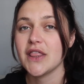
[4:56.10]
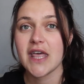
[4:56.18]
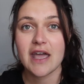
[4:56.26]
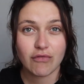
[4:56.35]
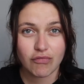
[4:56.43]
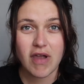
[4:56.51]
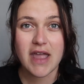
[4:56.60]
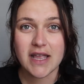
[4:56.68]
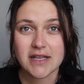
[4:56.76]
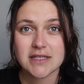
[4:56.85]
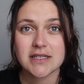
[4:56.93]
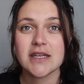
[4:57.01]
they're
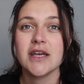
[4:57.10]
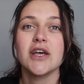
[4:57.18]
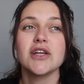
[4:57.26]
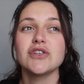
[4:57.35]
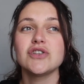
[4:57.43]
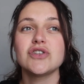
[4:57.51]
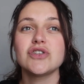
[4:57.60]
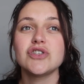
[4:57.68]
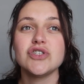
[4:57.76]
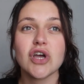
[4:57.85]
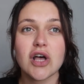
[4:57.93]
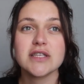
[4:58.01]
great.
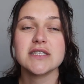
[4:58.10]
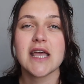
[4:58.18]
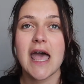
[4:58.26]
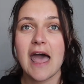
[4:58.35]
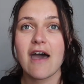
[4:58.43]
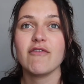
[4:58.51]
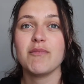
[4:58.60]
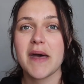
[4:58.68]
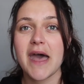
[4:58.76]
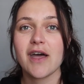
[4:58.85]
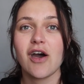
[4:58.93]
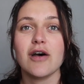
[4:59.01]
Just have
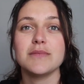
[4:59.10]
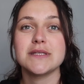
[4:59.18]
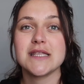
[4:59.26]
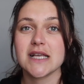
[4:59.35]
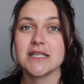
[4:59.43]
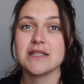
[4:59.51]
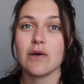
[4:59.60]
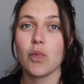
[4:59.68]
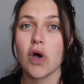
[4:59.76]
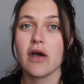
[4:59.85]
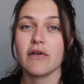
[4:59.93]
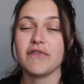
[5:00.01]
backups, things that
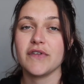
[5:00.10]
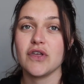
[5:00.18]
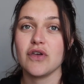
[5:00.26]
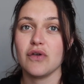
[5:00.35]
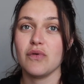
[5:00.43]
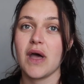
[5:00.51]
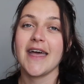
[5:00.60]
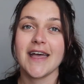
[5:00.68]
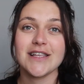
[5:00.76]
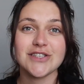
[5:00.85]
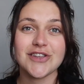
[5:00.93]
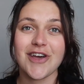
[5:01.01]
work for you.
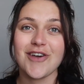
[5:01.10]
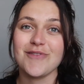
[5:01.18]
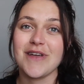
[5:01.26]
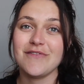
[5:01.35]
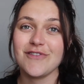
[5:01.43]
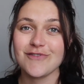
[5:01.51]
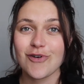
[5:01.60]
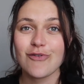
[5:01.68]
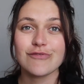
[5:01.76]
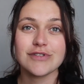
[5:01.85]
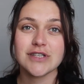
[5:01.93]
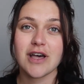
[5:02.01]
And you know, if you've got
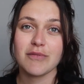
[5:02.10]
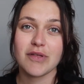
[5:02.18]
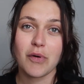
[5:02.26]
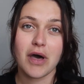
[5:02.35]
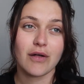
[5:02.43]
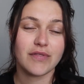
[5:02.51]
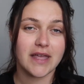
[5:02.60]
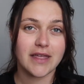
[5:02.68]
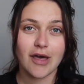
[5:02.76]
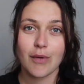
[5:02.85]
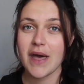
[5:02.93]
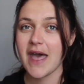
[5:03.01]
all the time in the world, then
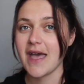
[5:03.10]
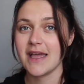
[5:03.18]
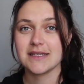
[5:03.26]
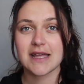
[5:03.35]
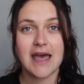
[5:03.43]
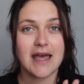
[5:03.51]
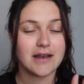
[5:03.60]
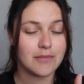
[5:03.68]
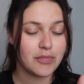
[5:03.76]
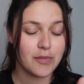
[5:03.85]
go ahead and